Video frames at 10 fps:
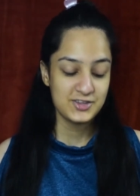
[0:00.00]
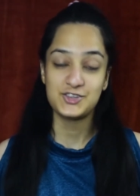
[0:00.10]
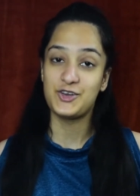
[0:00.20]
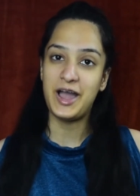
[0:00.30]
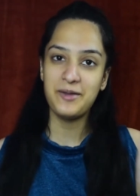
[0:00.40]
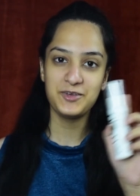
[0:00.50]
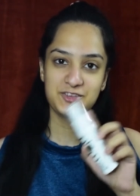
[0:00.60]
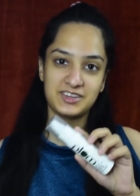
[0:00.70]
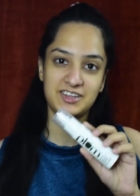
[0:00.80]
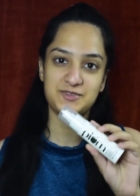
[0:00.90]
So I'm
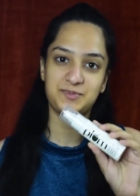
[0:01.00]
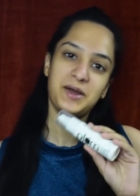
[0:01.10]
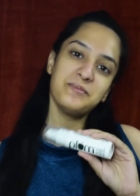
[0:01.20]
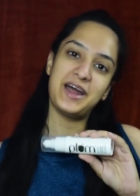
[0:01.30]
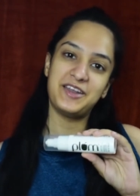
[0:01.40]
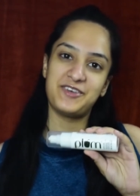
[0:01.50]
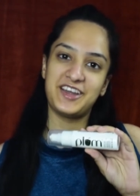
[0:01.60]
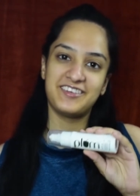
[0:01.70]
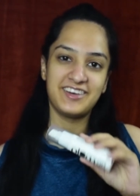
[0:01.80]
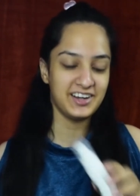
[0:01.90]
using this Plum
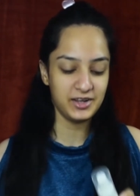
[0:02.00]
Mattifying Green